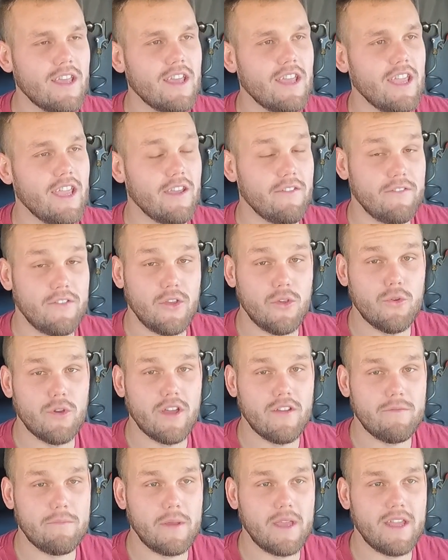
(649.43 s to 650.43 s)
If you
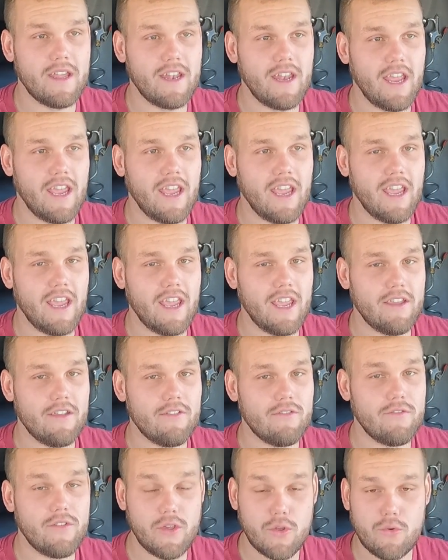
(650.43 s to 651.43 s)
have been a
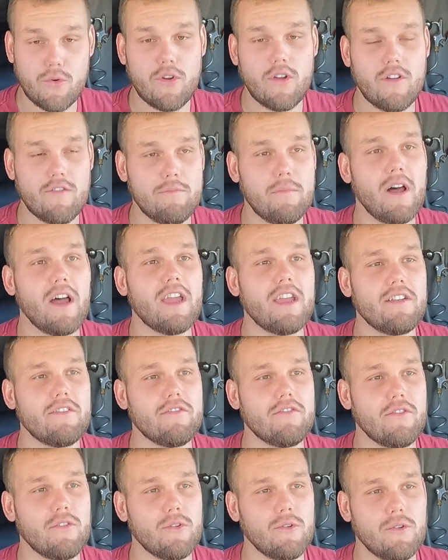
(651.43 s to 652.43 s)
viewer of mine
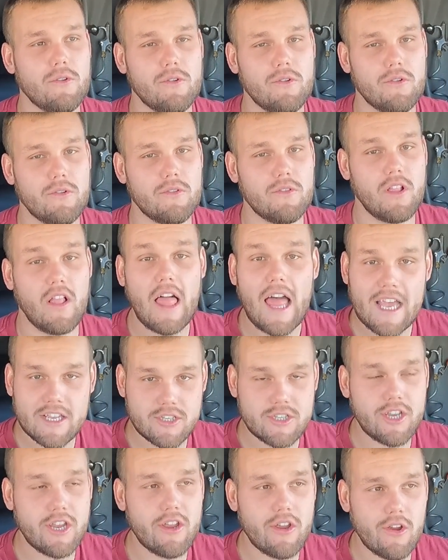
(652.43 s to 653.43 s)
for the
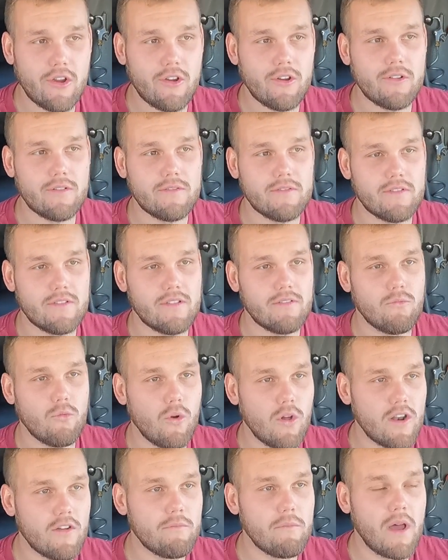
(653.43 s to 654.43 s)
last year,
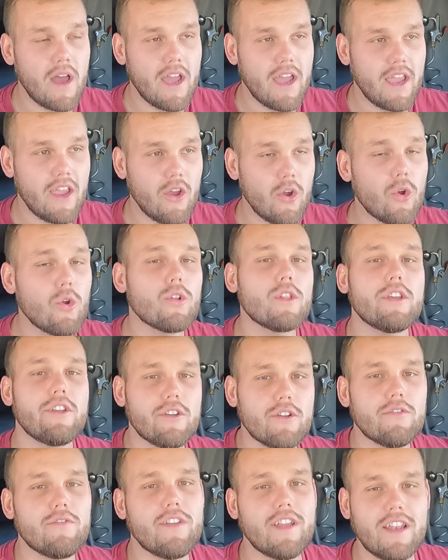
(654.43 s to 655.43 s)
one of my
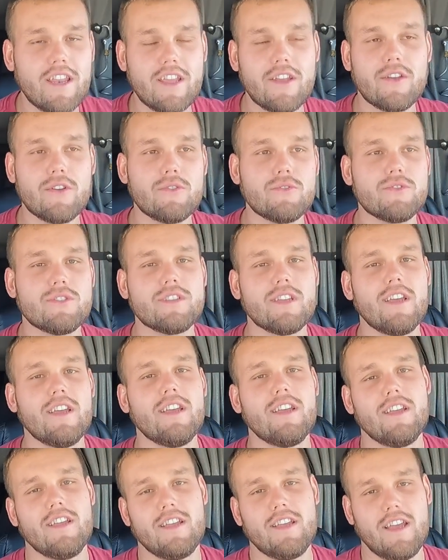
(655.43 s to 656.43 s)
earlier videos,
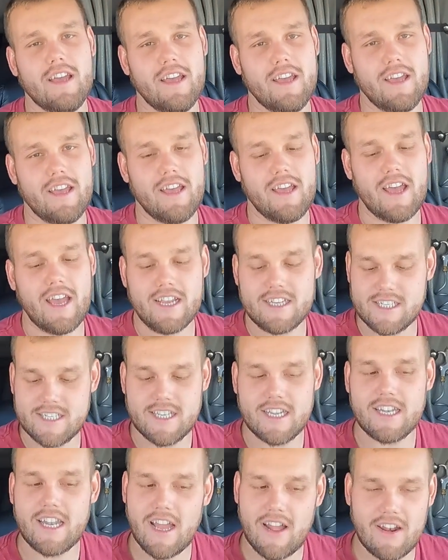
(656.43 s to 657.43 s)
I
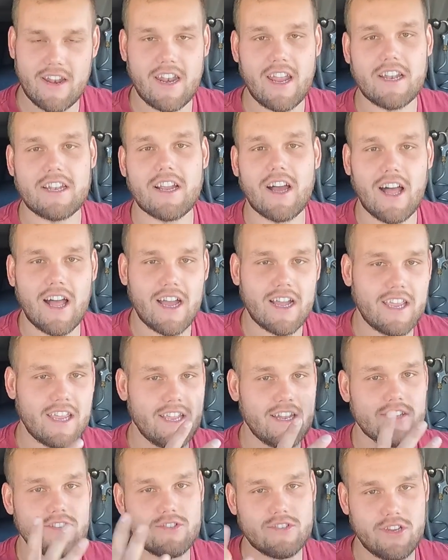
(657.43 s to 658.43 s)
sit down and I talk
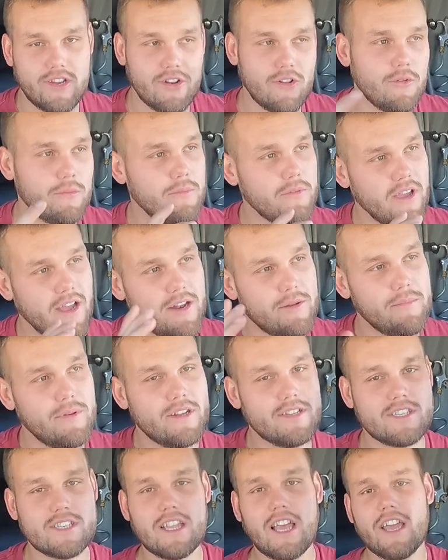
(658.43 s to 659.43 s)
and, kind of put
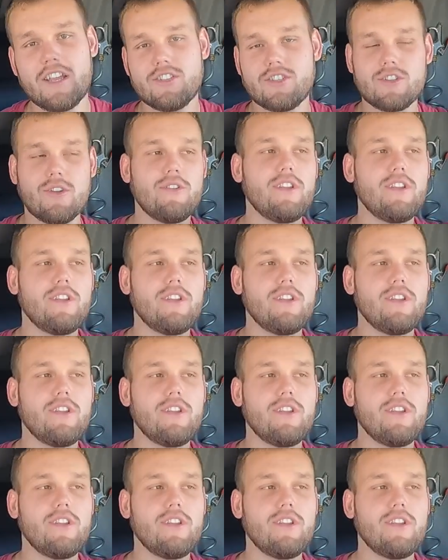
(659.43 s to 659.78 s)
a slideshow